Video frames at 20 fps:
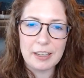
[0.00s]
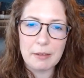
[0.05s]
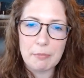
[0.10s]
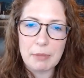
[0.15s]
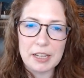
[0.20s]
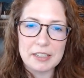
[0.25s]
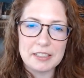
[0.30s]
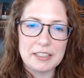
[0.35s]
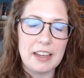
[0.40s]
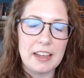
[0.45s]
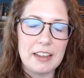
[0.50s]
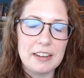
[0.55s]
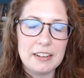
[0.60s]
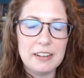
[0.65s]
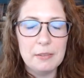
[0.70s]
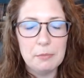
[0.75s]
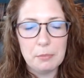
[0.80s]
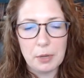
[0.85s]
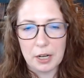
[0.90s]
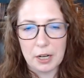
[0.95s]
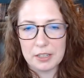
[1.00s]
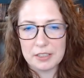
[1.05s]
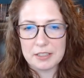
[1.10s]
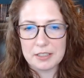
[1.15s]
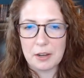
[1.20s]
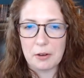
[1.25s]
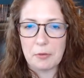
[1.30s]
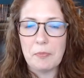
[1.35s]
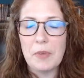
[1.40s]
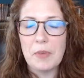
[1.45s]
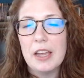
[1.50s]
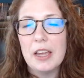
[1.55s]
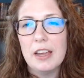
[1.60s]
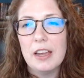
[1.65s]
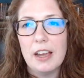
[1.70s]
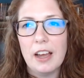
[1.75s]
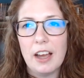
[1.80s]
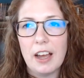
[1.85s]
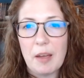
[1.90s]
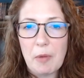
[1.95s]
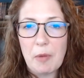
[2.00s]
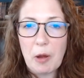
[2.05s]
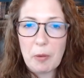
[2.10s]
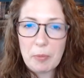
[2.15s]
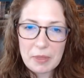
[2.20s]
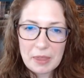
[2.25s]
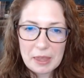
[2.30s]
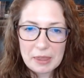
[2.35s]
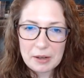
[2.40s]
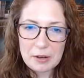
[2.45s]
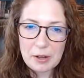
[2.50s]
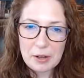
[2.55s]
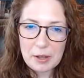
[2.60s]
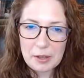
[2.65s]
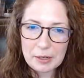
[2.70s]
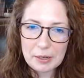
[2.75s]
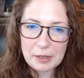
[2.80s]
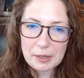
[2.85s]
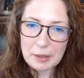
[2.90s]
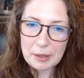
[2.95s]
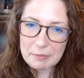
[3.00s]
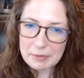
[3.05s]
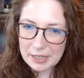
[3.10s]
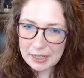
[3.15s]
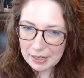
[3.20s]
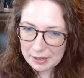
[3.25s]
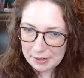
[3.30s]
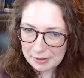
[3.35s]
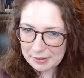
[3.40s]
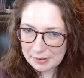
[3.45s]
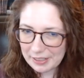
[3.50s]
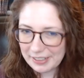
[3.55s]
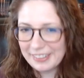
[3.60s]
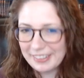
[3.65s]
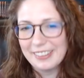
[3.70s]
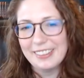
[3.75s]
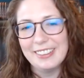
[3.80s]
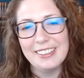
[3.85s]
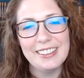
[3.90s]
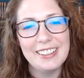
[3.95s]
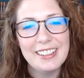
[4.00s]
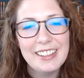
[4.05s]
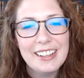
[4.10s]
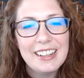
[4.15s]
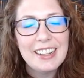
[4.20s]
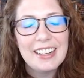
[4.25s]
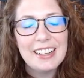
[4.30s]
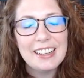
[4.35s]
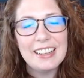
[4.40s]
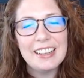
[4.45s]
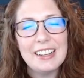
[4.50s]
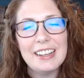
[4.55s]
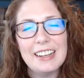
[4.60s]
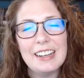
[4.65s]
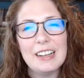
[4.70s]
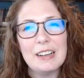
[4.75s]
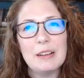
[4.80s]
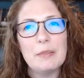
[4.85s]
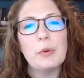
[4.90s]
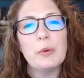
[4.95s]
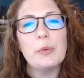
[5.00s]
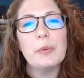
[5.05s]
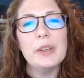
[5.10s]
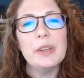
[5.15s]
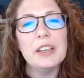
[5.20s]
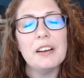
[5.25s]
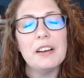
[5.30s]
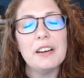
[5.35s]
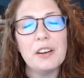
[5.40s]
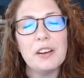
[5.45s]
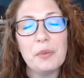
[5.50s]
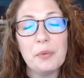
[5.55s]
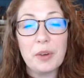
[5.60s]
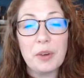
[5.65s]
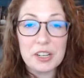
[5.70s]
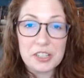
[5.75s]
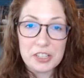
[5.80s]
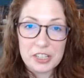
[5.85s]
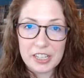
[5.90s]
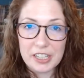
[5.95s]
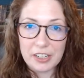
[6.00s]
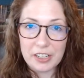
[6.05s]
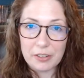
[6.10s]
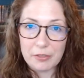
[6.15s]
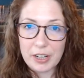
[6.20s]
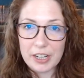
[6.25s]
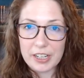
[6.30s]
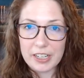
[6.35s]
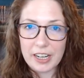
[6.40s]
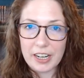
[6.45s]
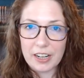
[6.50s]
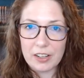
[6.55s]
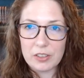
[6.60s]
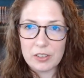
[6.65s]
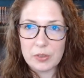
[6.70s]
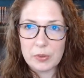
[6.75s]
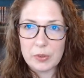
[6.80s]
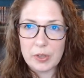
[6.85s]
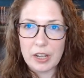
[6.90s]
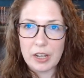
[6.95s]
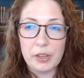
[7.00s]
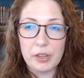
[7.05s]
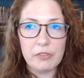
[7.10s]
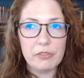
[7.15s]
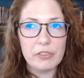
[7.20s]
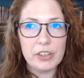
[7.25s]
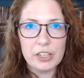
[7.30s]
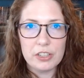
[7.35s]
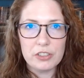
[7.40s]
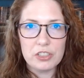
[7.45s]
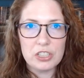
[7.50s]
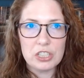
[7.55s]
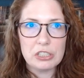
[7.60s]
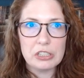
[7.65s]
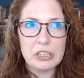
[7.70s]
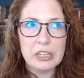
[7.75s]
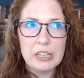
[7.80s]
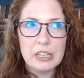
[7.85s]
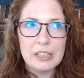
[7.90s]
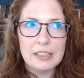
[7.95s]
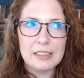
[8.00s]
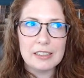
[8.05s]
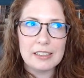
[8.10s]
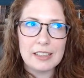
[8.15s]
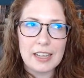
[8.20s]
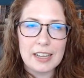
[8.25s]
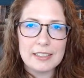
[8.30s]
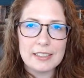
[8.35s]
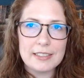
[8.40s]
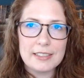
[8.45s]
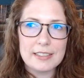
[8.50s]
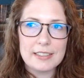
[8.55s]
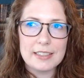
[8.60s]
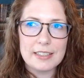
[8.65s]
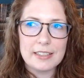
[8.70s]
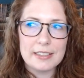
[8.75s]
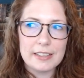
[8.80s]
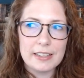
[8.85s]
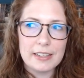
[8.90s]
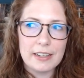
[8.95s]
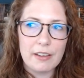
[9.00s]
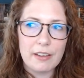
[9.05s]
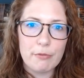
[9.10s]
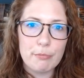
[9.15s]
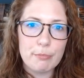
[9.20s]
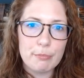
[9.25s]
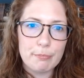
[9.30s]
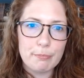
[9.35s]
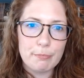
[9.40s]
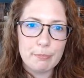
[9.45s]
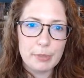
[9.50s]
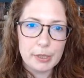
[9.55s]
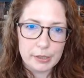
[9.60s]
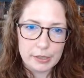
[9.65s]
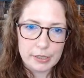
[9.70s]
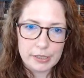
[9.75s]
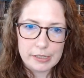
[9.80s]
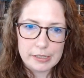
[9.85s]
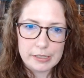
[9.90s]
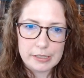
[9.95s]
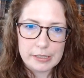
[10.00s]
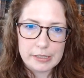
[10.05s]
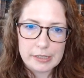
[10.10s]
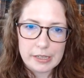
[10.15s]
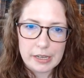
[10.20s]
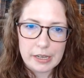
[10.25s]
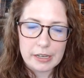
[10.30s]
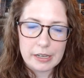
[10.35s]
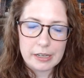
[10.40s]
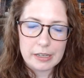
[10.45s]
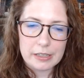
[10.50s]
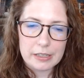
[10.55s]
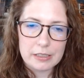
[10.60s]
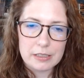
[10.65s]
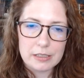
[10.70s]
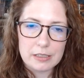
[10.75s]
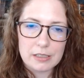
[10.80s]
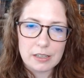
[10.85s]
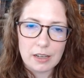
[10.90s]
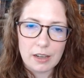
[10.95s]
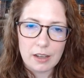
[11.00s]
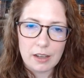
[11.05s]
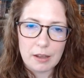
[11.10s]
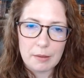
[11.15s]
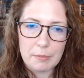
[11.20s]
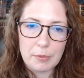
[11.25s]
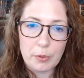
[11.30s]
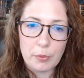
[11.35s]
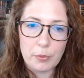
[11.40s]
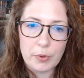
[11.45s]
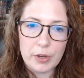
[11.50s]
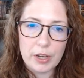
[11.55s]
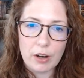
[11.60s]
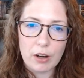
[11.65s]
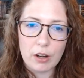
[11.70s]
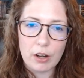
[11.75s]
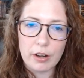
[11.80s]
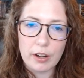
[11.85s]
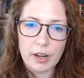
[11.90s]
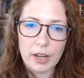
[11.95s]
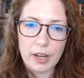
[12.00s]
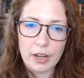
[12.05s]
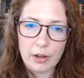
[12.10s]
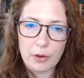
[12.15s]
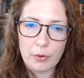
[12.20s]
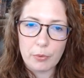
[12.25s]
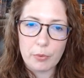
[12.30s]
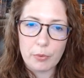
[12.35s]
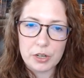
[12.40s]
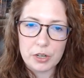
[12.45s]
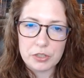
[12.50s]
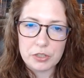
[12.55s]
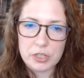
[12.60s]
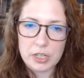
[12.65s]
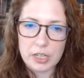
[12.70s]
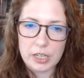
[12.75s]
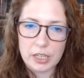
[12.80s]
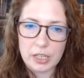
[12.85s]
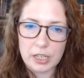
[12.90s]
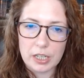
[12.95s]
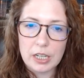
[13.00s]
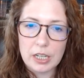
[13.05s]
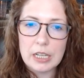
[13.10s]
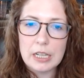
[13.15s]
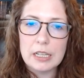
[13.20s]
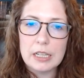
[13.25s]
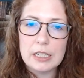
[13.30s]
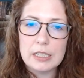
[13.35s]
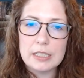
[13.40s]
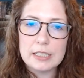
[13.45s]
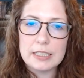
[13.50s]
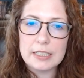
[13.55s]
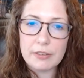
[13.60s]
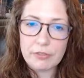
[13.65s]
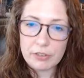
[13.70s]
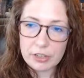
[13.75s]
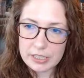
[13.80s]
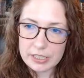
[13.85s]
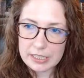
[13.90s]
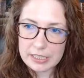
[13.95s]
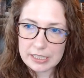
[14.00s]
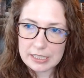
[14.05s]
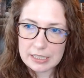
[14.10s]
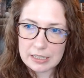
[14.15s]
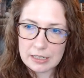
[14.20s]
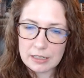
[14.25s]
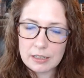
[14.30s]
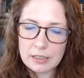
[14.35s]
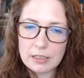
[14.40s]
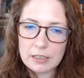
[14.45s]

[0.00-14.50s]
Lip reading: get past that part. So I'm hoping that they're not going to let me down. We are watching right now. We finished the last season of Billions, and we are now watching Severance,